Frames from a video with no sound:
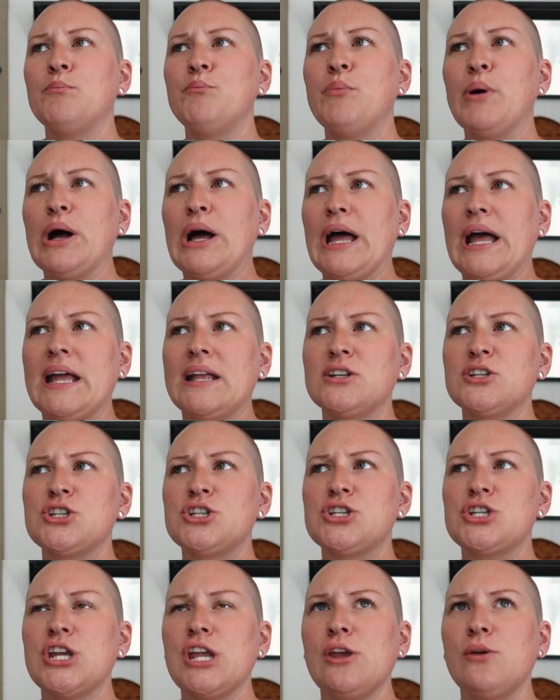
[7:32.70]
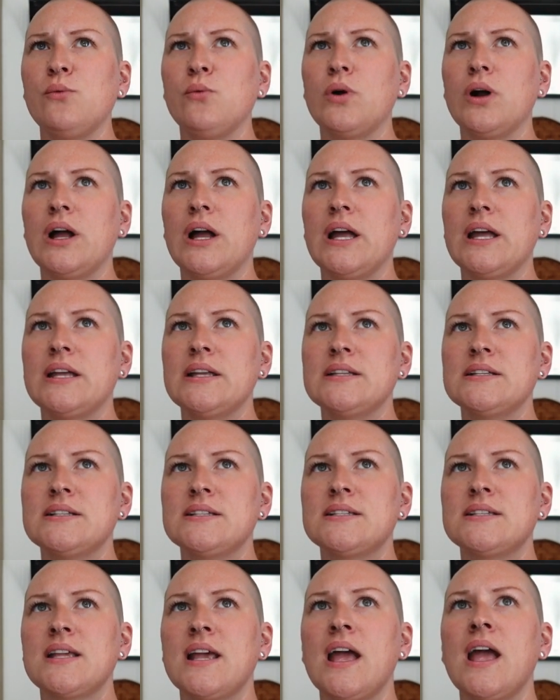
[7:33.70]
but she
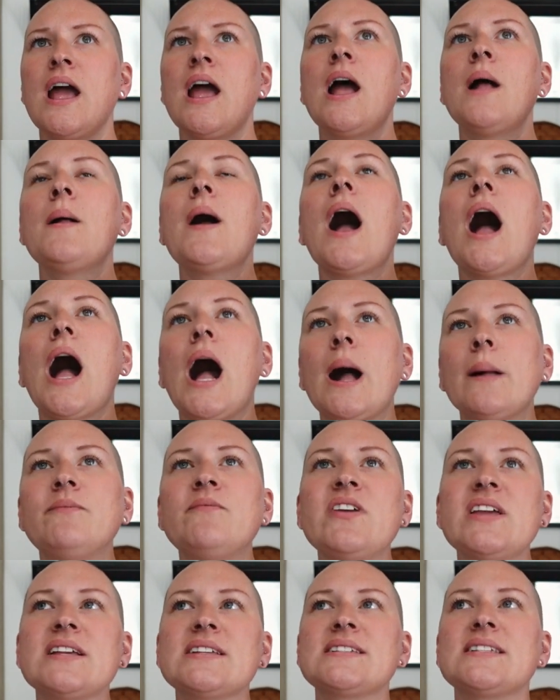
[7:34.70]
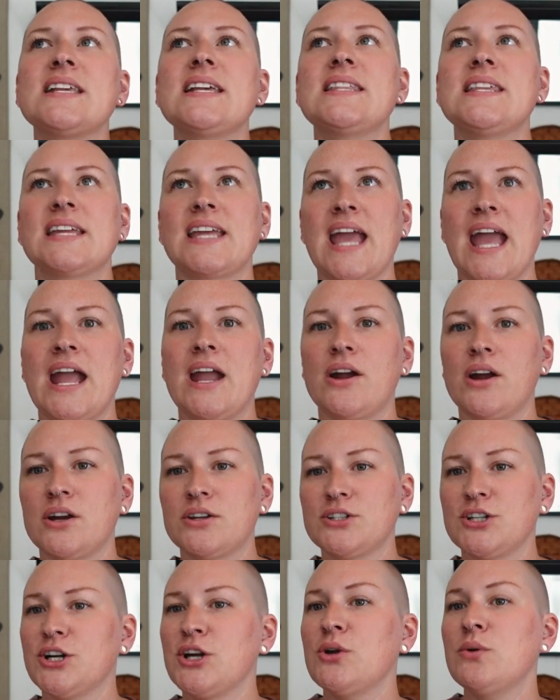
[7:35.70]
was obviously the
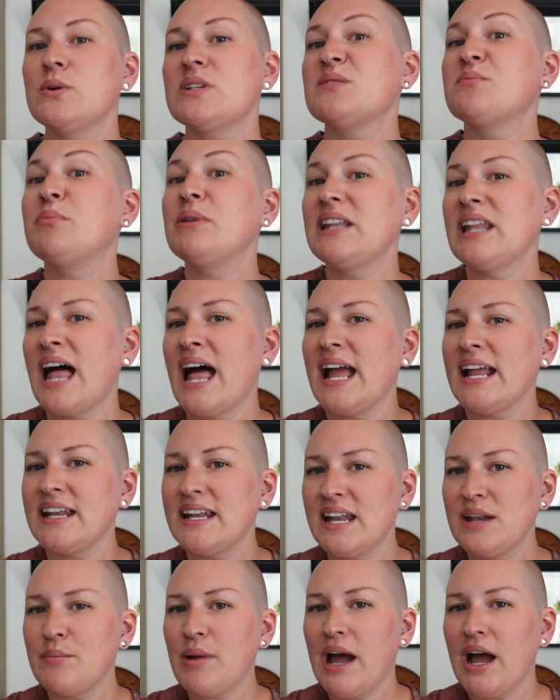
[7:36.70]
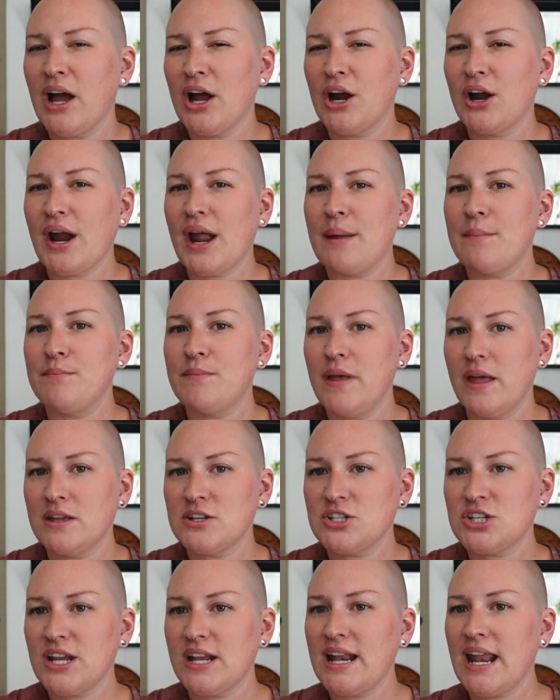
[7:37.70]
character who was blinded by her
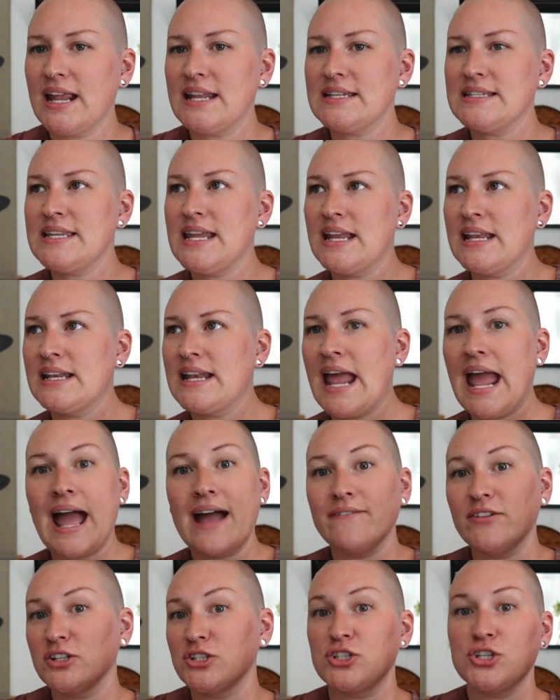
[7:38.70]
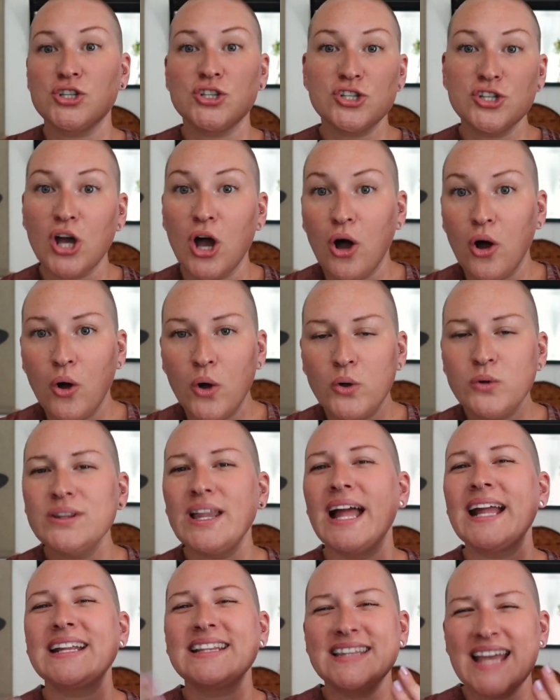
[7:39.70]
ambition and didn't have a soul.
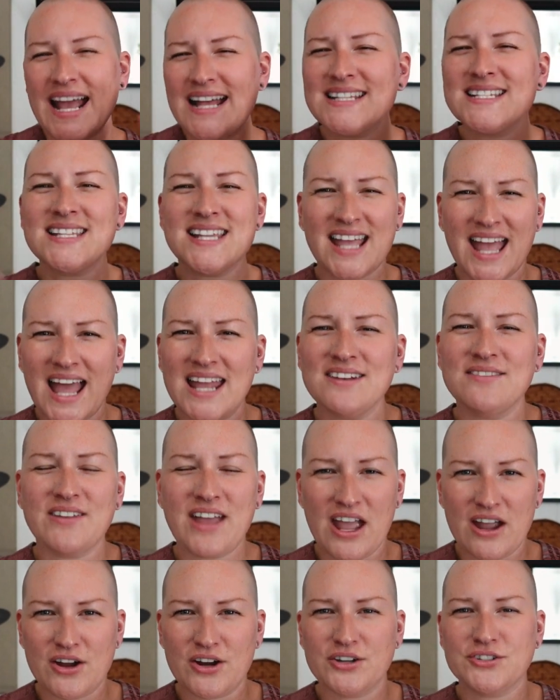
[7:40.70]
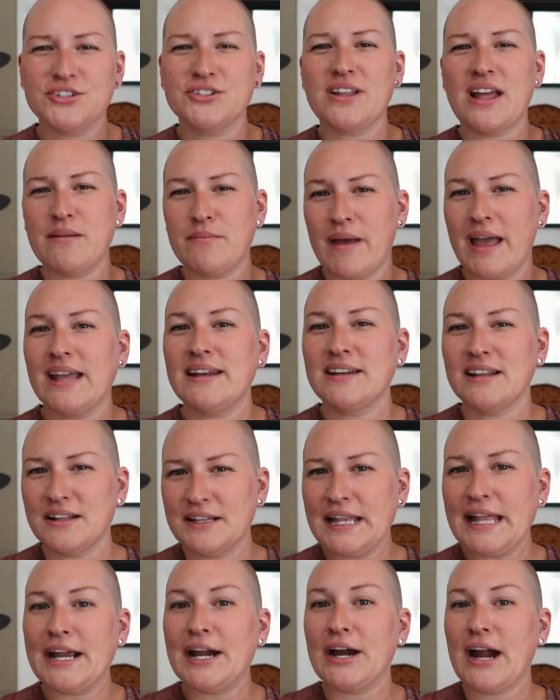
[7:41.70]
Like, that's the kind of character they made
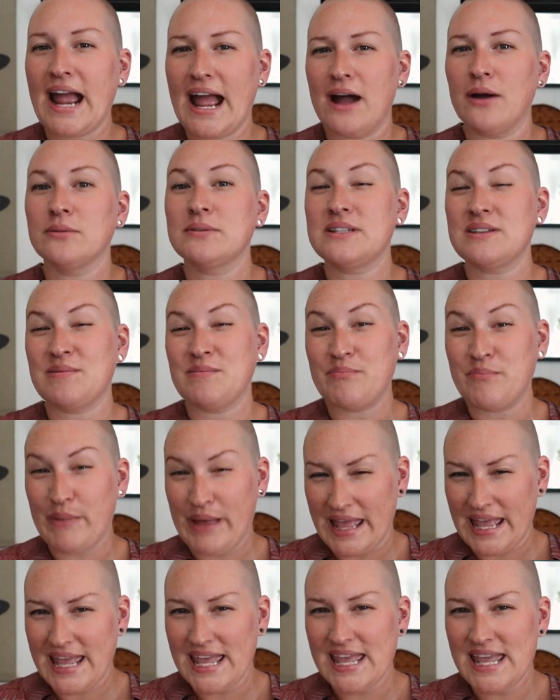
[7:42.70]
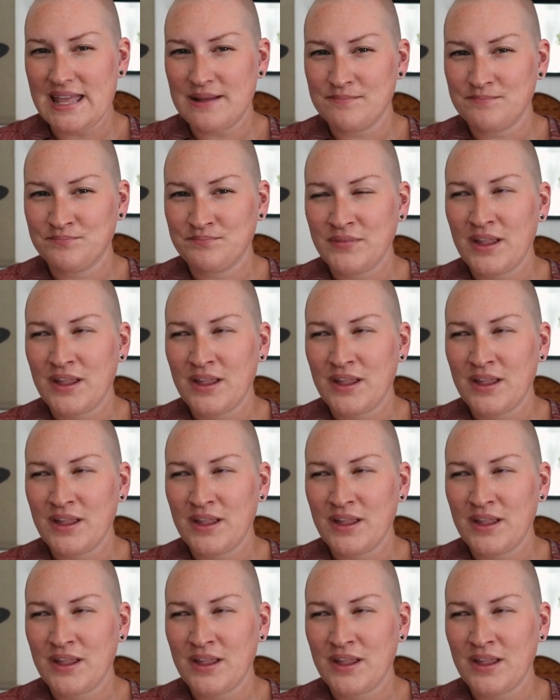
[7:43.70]
Claire out to be,